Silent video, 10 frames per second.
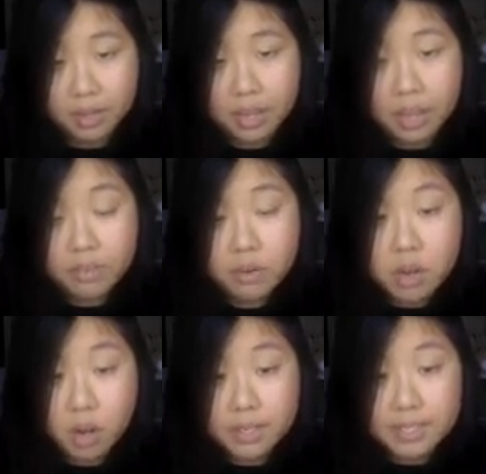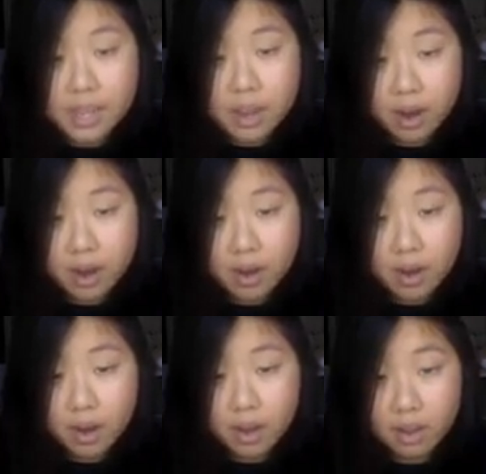And if you notice here,
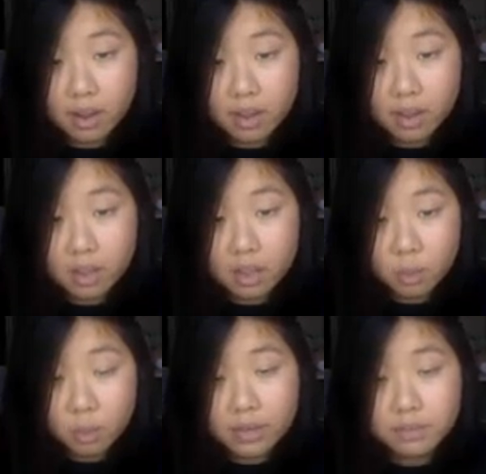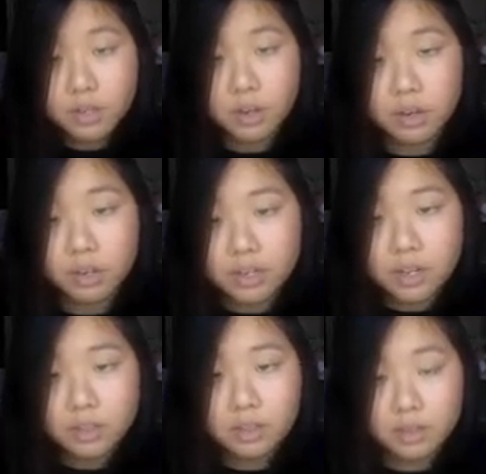we have turned
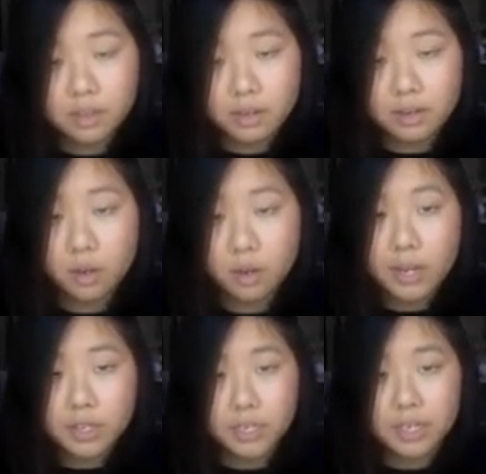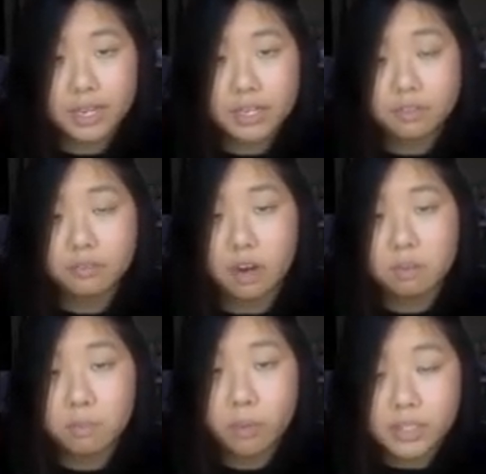an equation
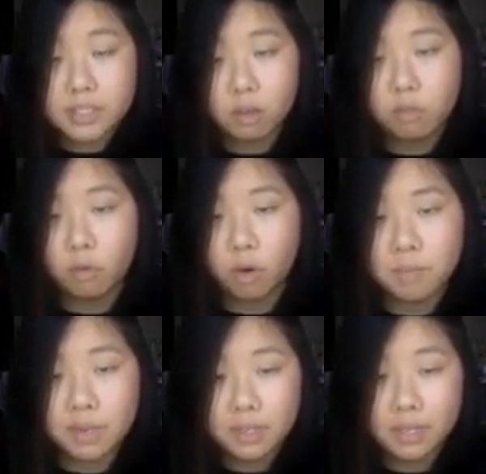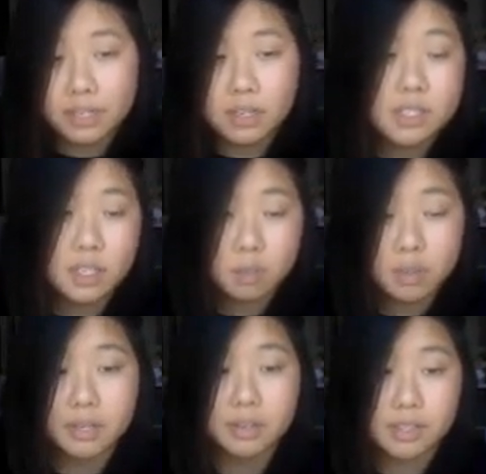from point-slope form into
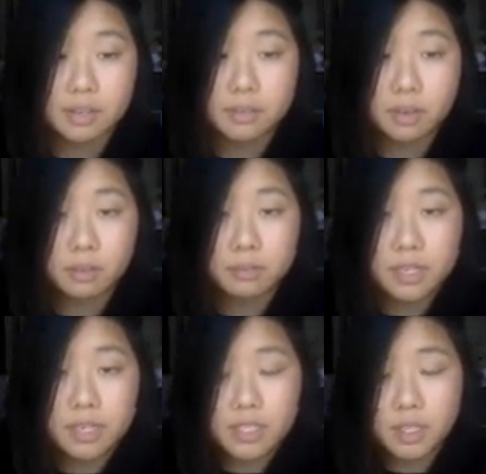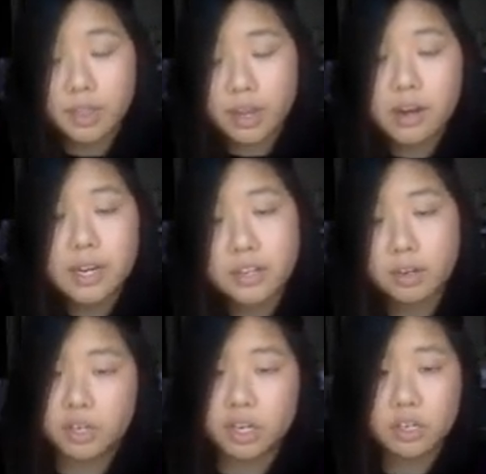slope-intercept form. So they're
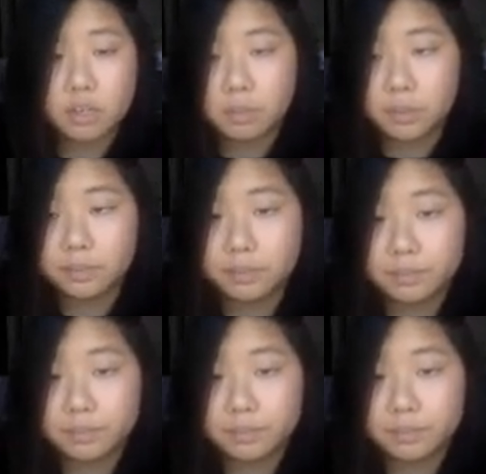interchangeable.